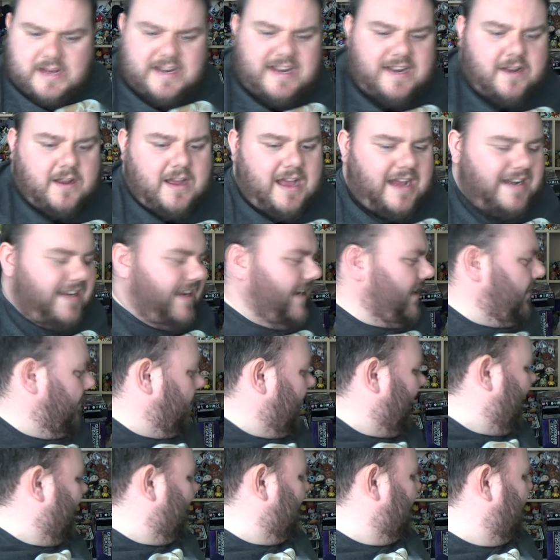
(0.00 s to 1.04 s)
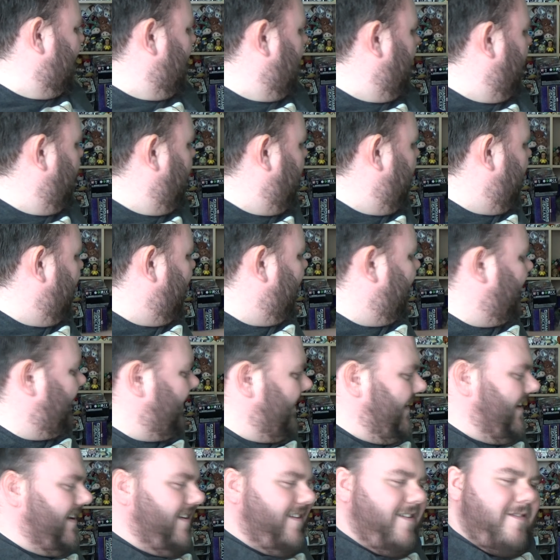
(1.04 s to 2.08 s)
I need a Black Series
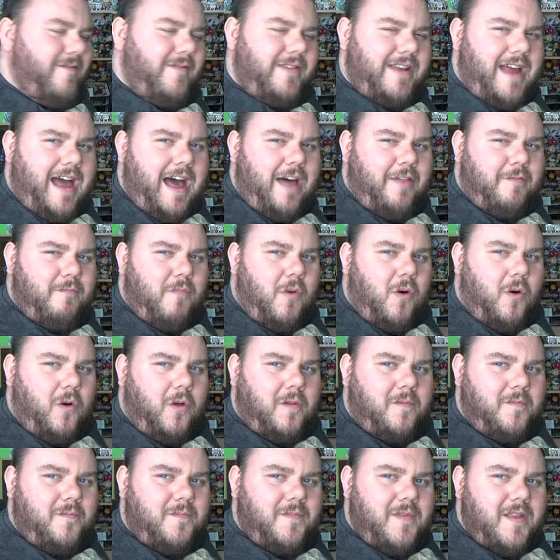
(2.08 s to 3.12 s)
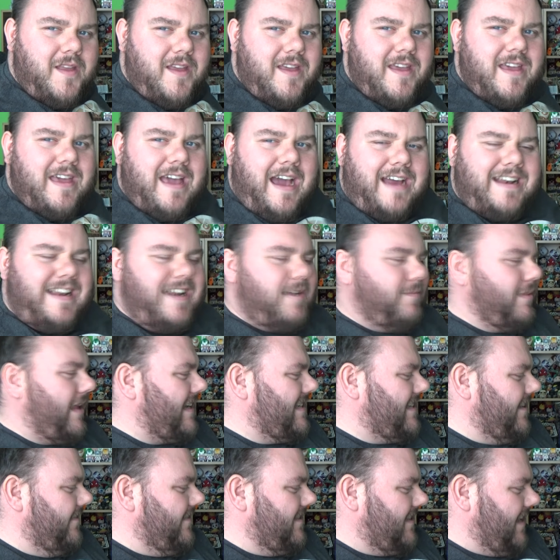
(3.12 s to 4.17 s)
Darth Maul. I need a Black
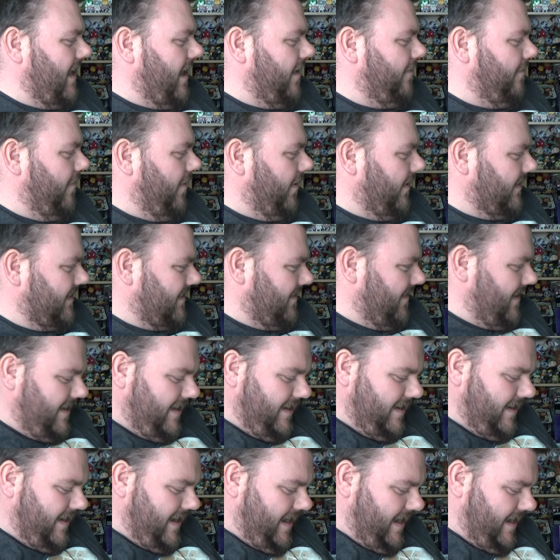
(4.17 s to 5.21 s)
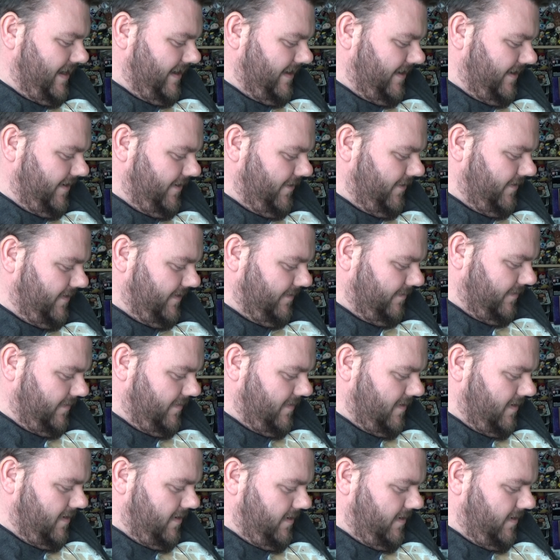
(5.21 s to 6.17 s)
Series Darth Maul so I can kind of do some